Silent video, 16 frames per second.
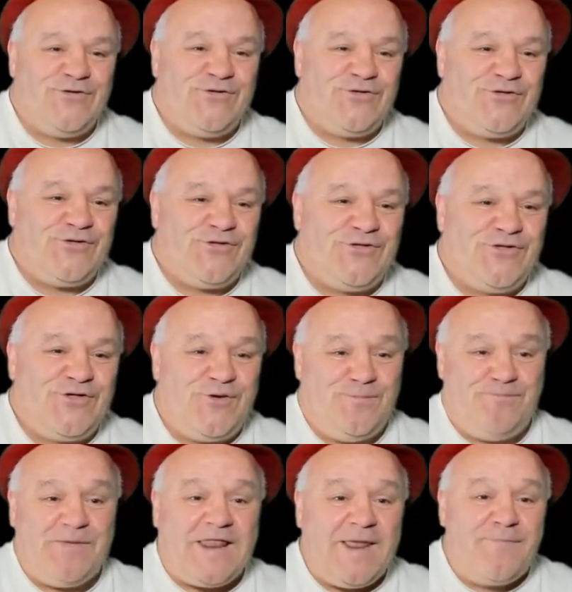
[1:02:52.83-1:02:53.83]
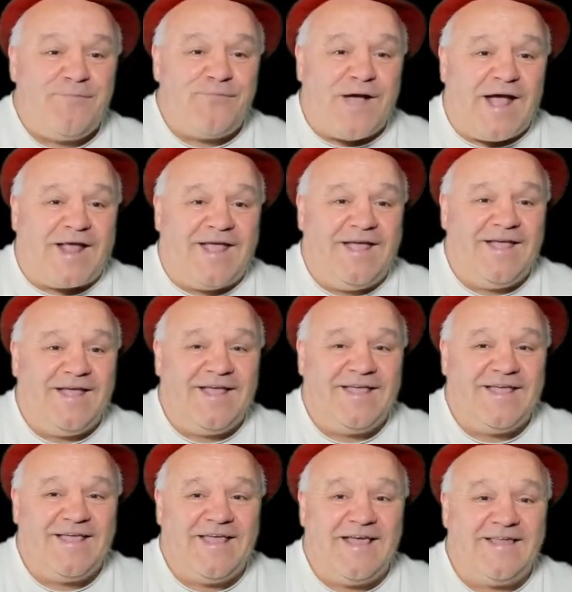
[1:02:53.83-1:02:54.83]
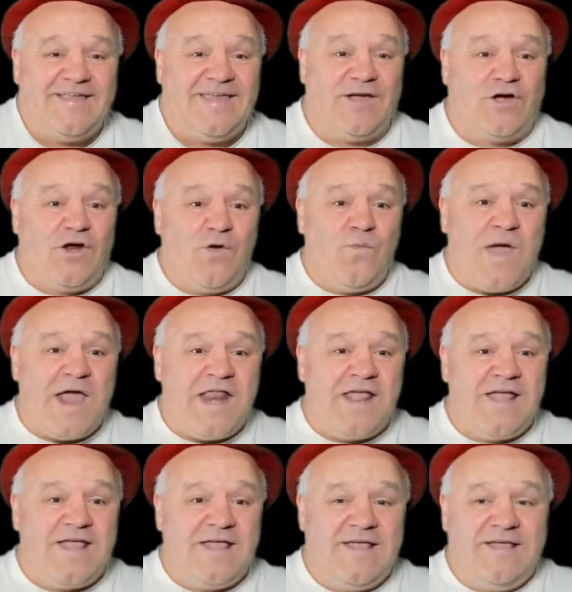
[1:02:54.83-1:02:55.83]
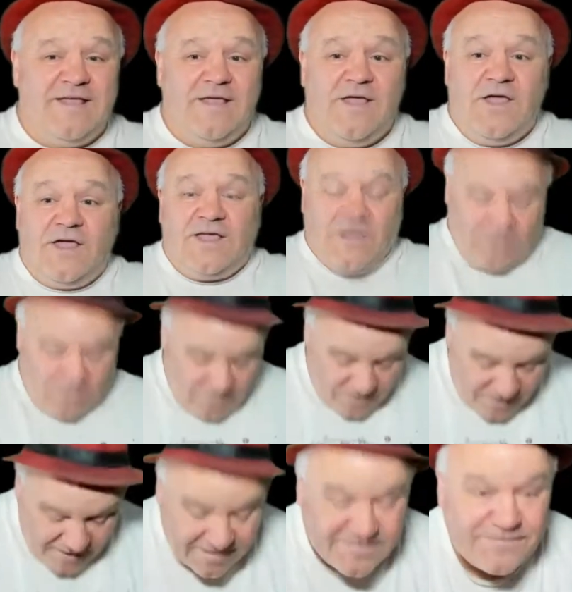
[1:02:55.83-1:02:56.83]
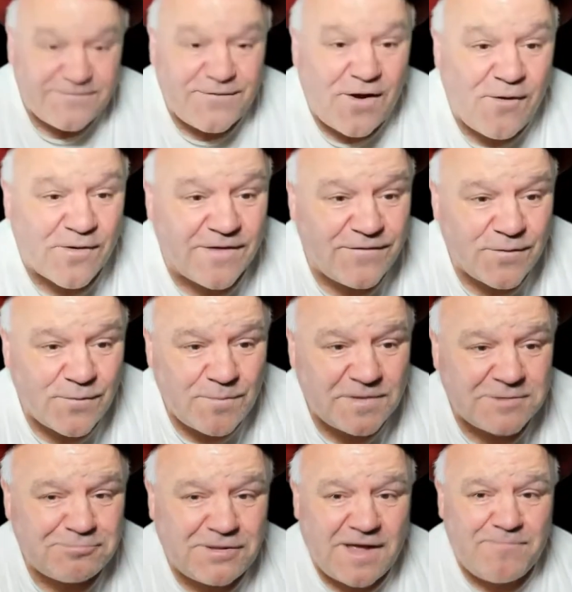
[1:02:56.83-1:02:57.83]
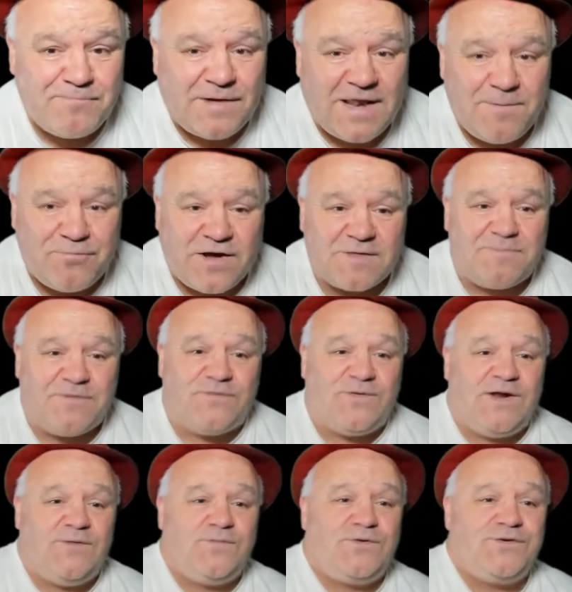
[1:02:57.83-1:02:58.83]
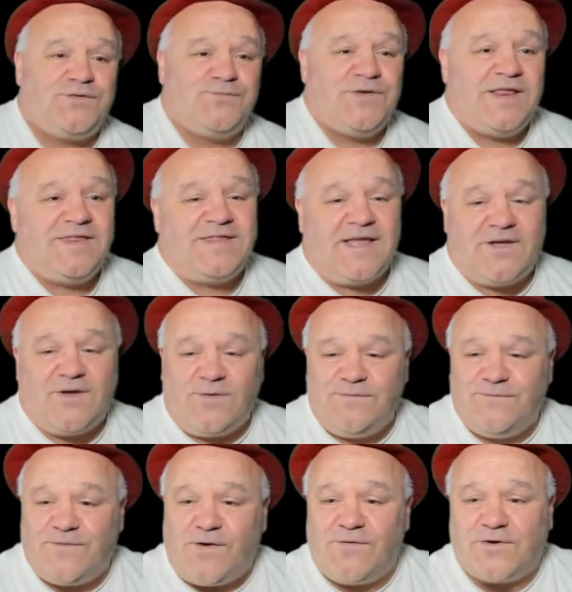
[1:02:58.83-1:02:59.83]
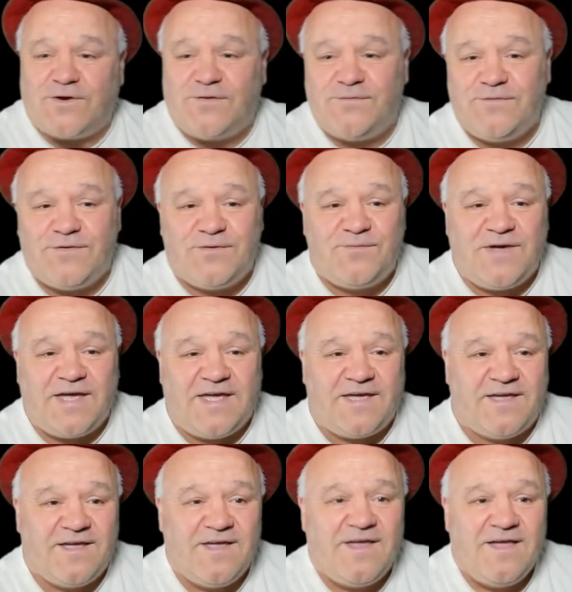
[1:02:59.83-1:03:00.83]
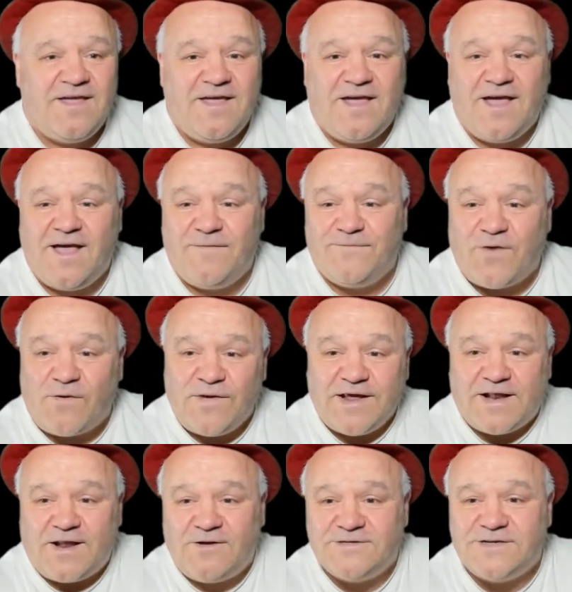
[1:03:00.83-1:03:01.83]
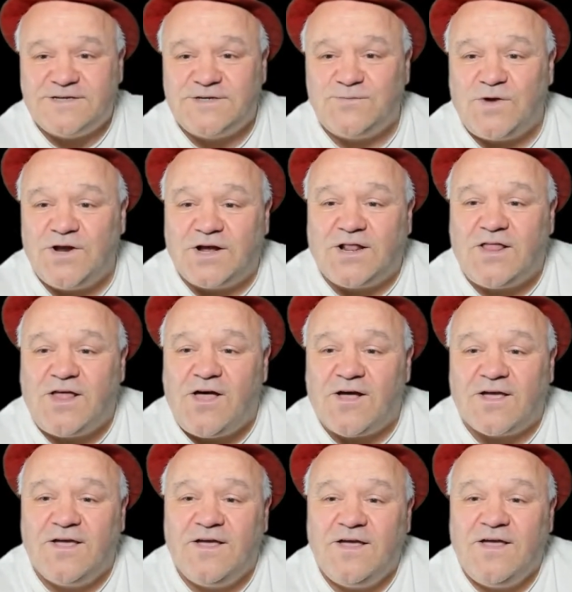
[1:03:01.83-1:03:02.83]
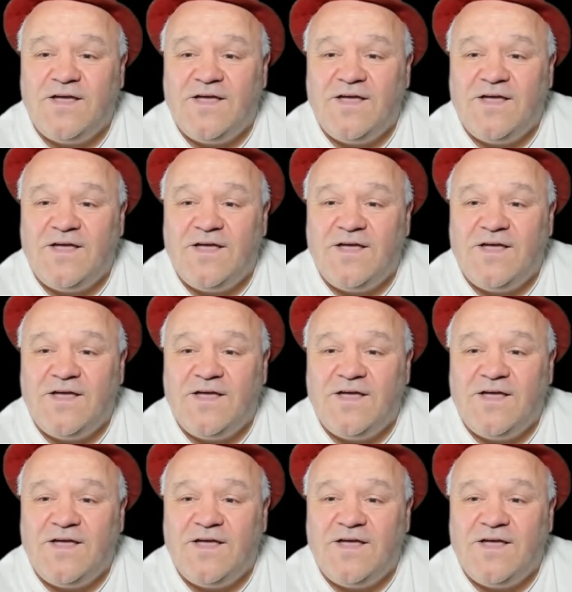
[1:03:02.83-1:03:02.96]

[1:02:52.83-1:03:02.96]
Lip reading: So, Billy Bragg. Is it going to win? You need to vote. If you want me to play Billy Bragg's Between the Walls on Wednesday, go and vote. Cover of the week. Voting closes at 1 o'clock.